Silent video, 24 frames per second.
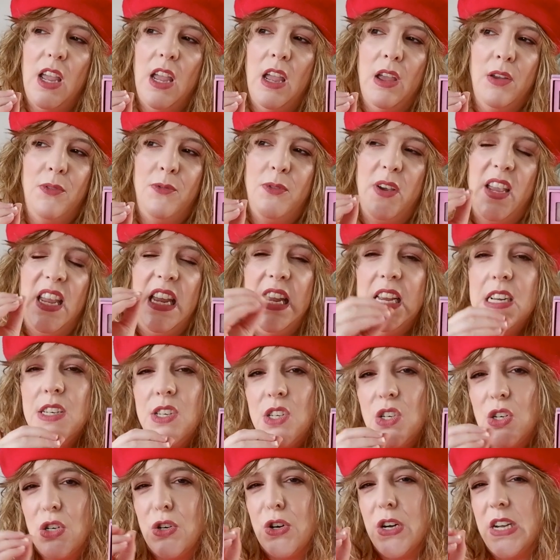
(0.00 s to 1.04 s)
if
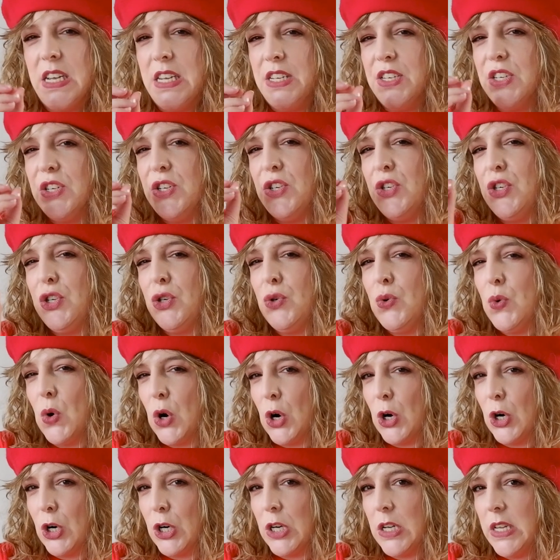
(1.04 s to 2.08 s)
Easter isn't too
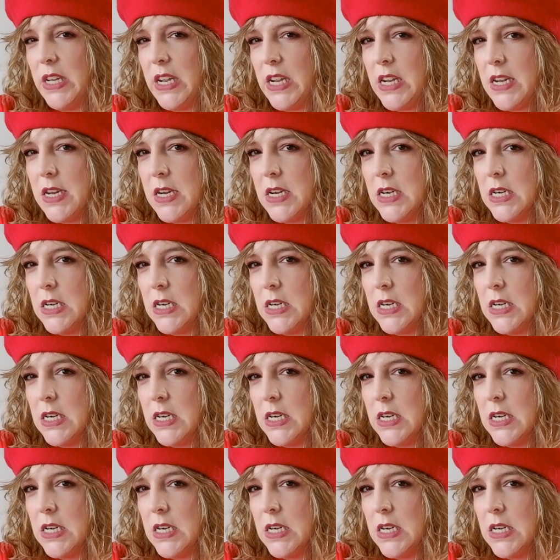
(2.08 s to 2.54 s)
early